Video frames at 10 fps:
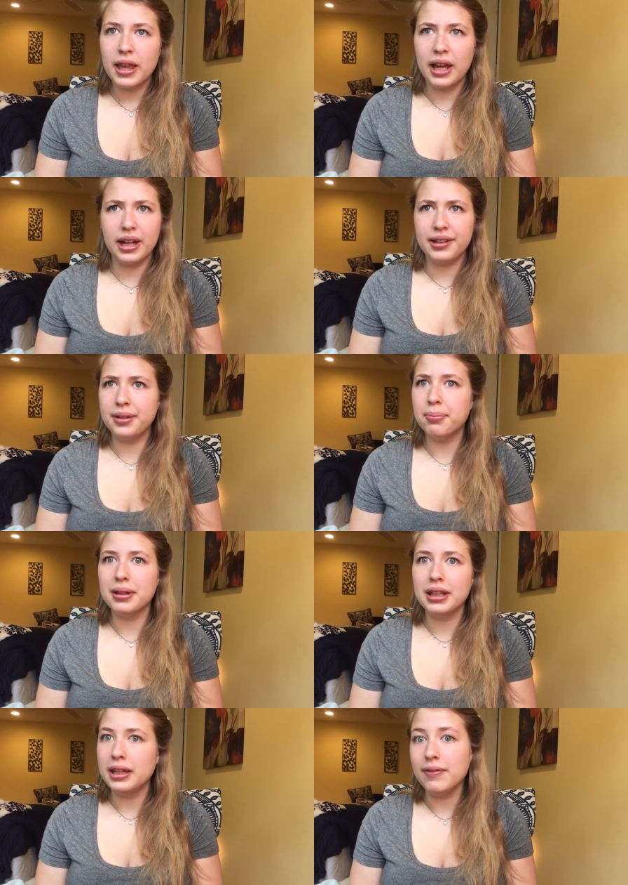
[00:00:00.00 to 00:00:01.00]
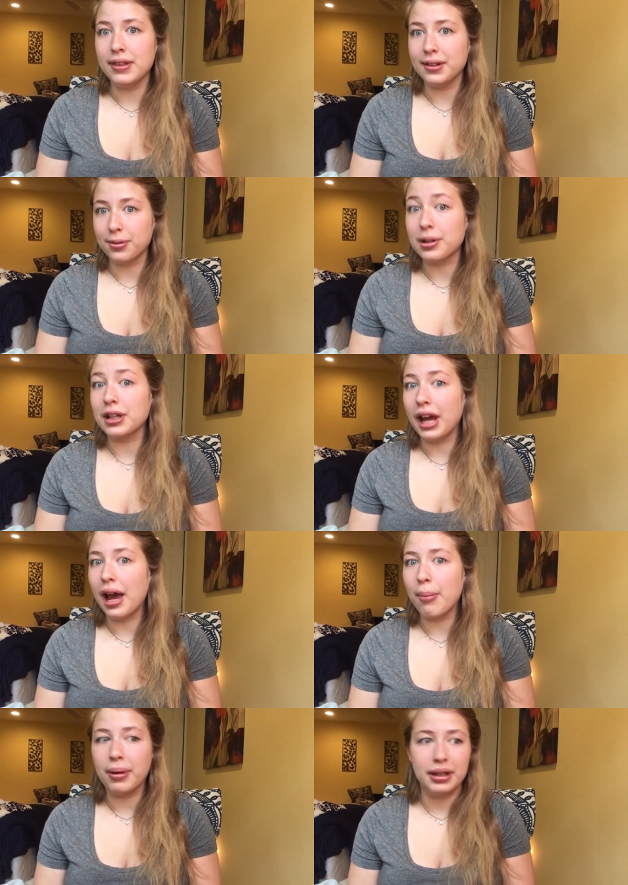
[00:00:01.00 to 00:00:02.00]
And I didn't believe things were going to
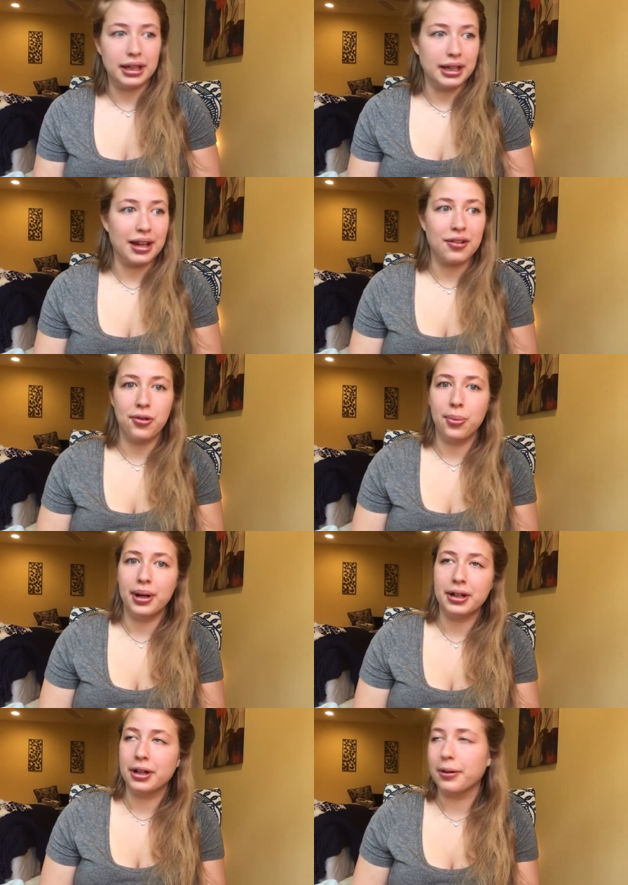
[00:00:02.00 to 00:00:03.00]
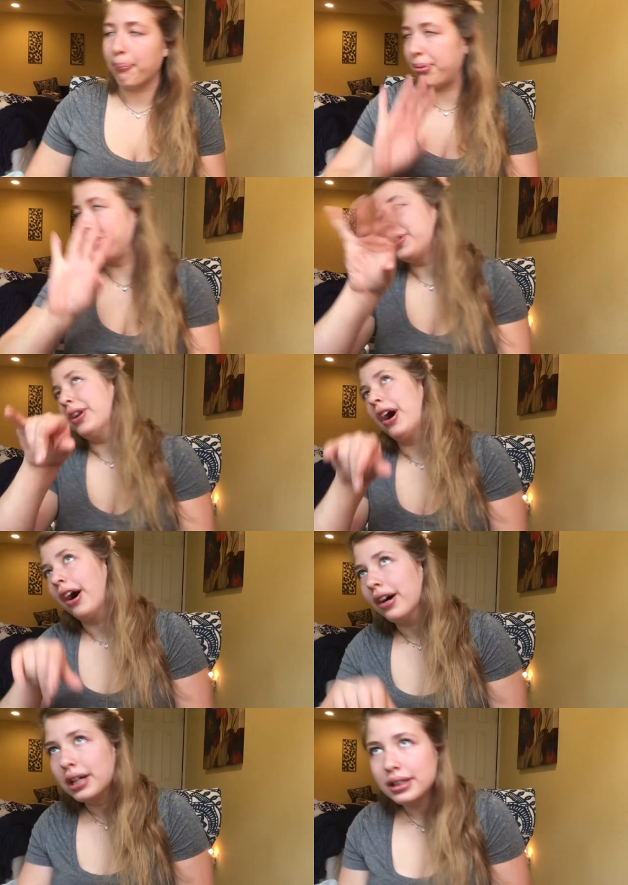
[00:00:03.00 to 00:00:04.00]
happen, like extreme hunger, psh,
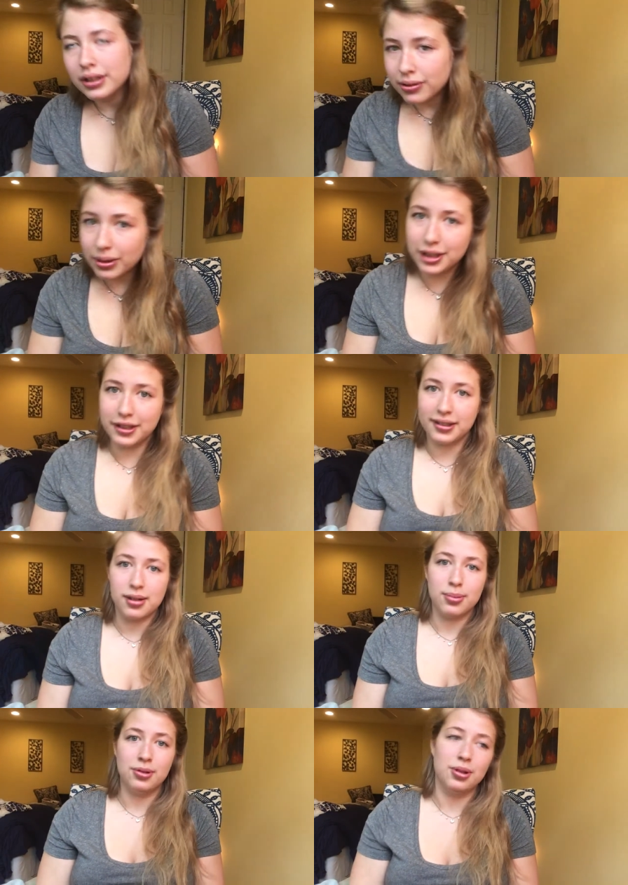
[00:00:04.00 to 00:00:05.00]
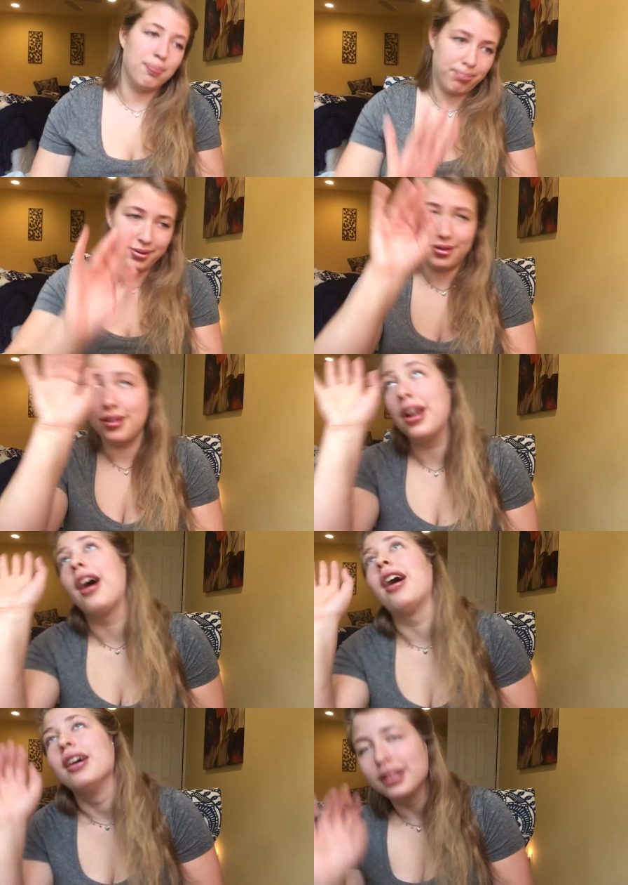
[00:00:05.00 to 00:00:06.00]
nah. Redistribution, psh,
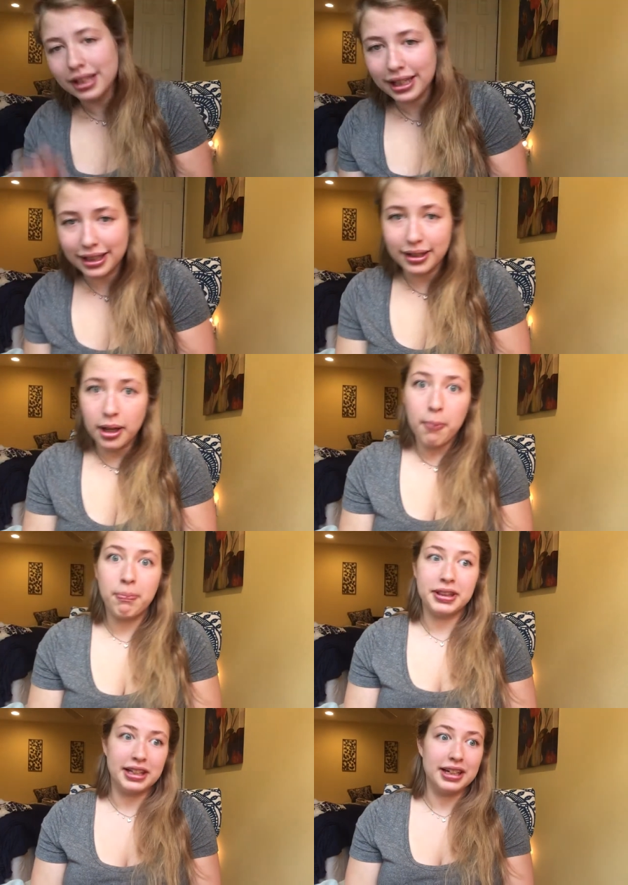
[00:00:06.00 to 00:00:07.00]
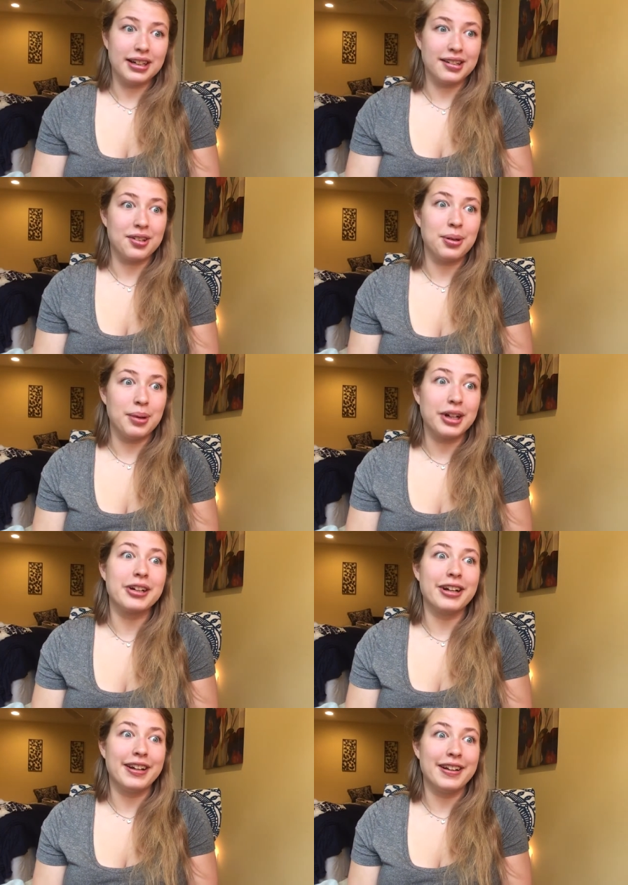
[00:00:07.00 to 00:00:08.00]
nah. Like, but then extreme
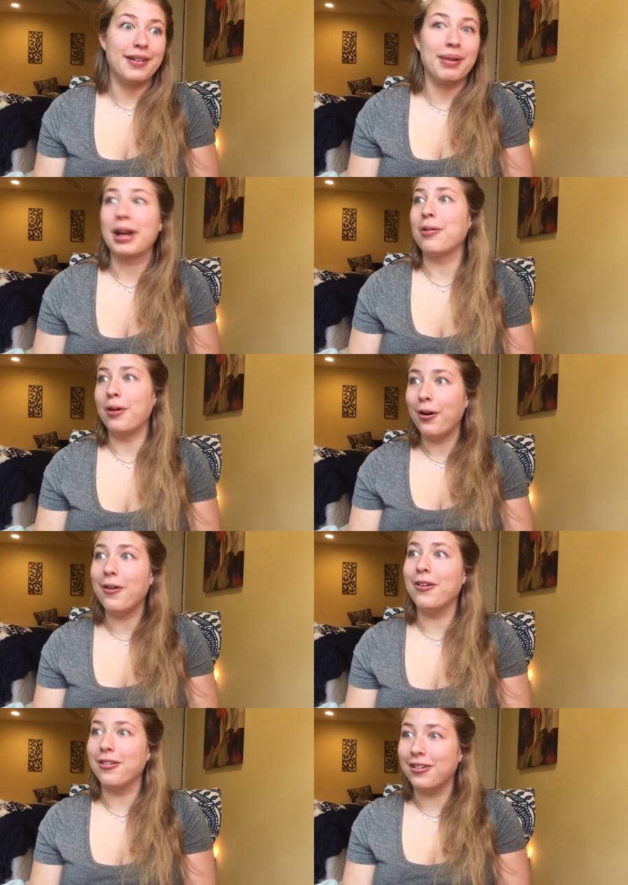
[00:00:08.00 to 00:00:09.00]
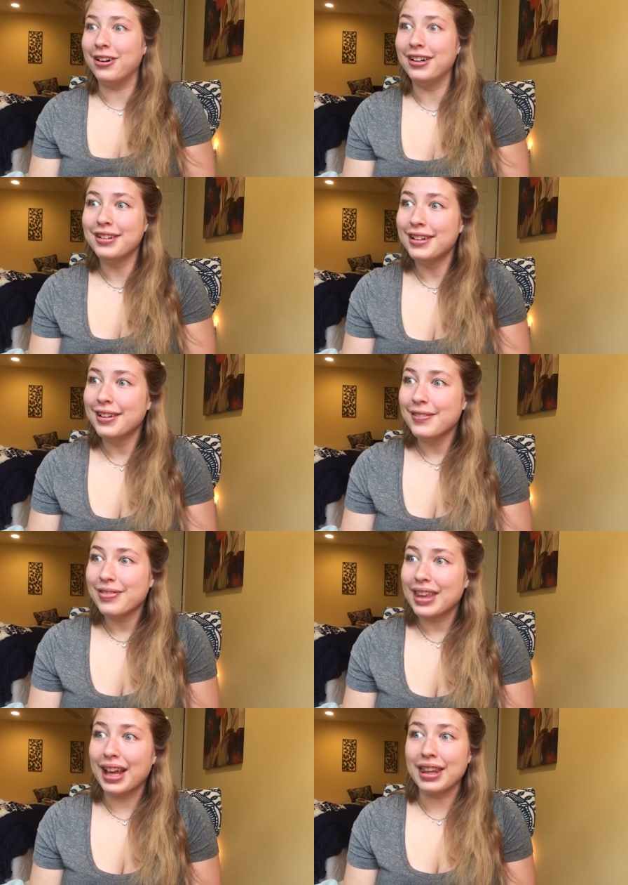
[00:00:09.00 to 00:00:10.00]
hunger hit, and I'm like, oh.
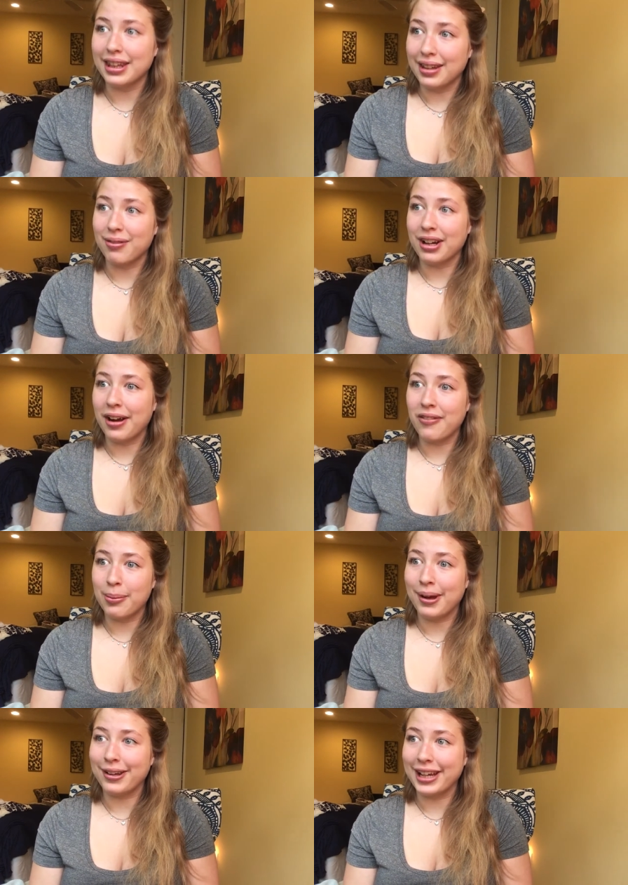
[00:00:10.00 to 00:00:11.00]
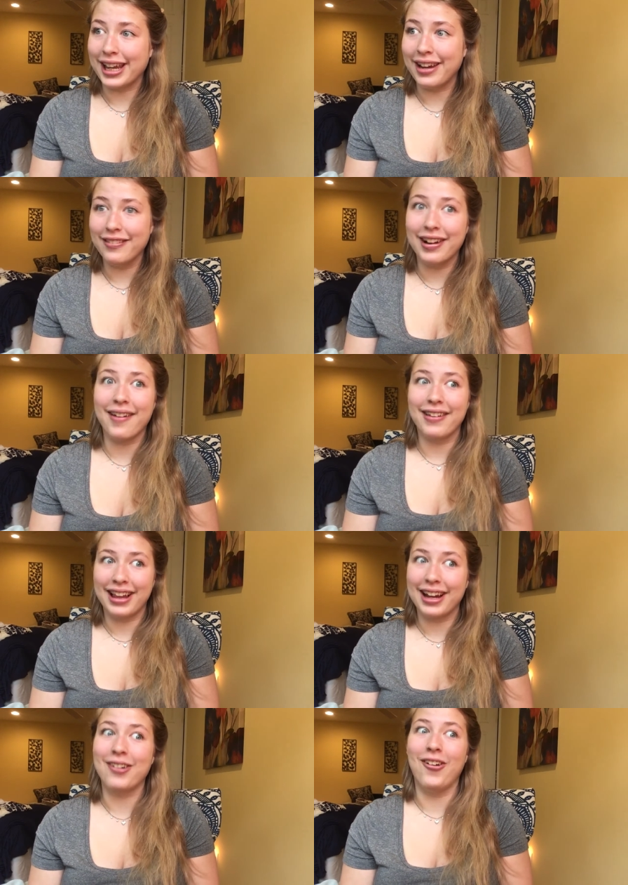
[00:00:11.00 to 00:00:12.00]
And then the recovery body came, and I was
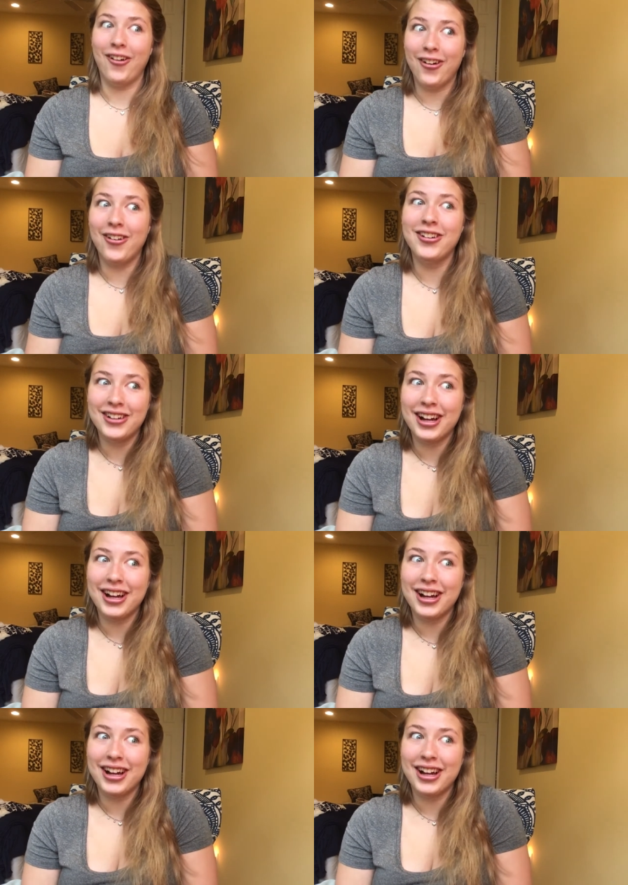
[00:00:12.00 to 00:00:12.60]
like, oh,